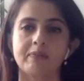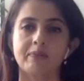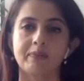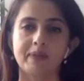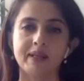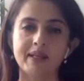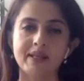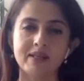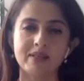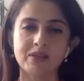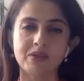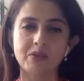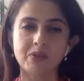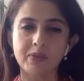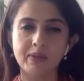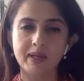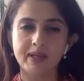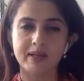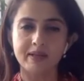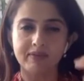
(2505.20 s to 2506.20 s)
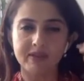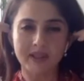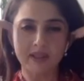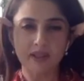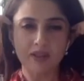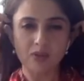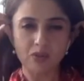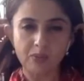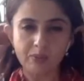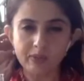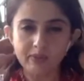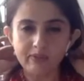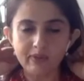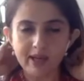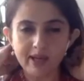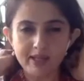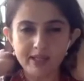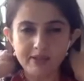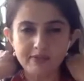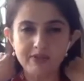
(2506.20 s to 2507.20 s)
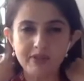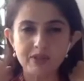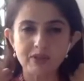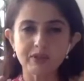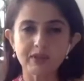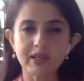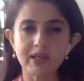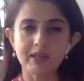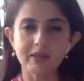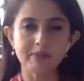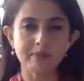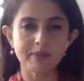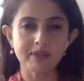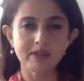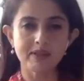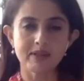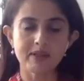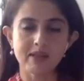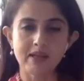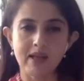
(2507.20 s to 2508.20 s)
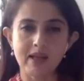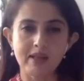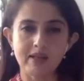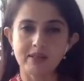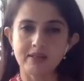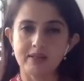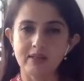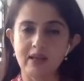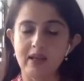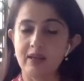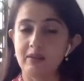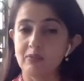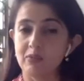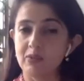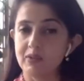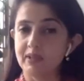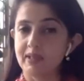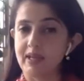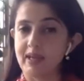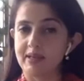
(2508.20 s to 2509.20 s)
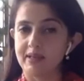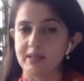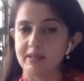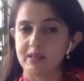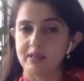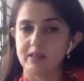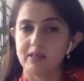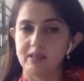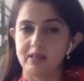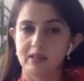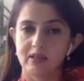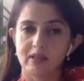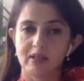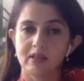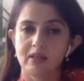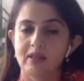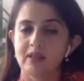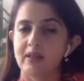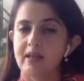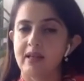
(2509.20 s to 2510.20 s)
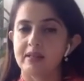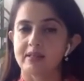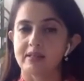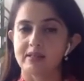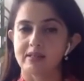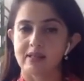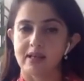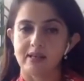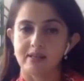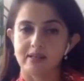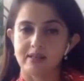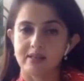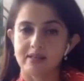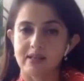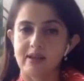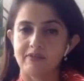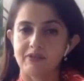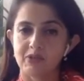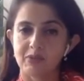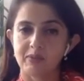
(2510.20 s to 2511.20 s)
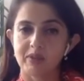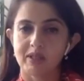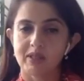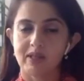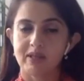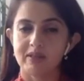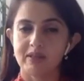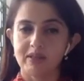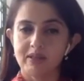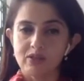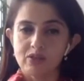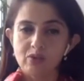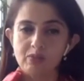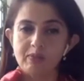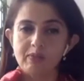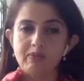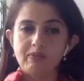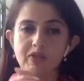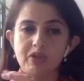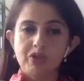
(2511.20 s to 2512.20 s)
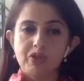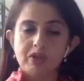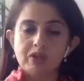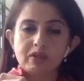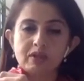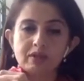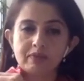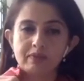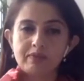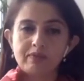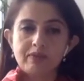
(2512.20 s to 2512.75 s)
Please do it with a supervised physiotherapist, as I won't guarantee. Exercises have to be done in supervision.